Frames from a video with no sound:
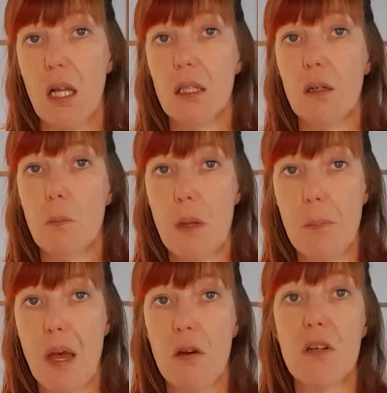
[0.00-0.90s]
a little bit
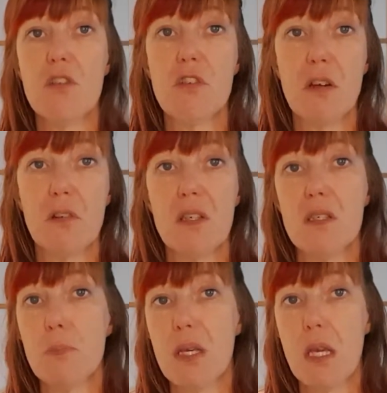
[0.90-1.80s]
better. And generally
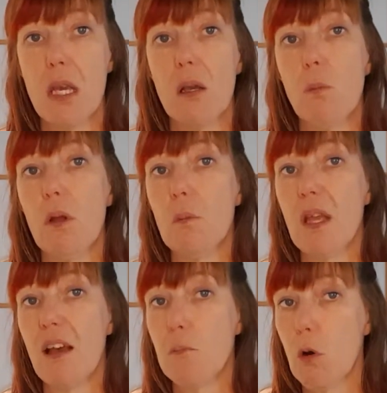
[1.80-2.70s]
speaking, when we
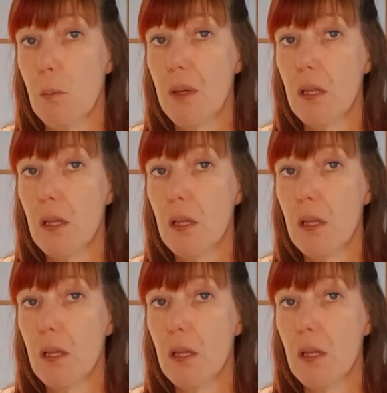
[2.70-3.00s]
have more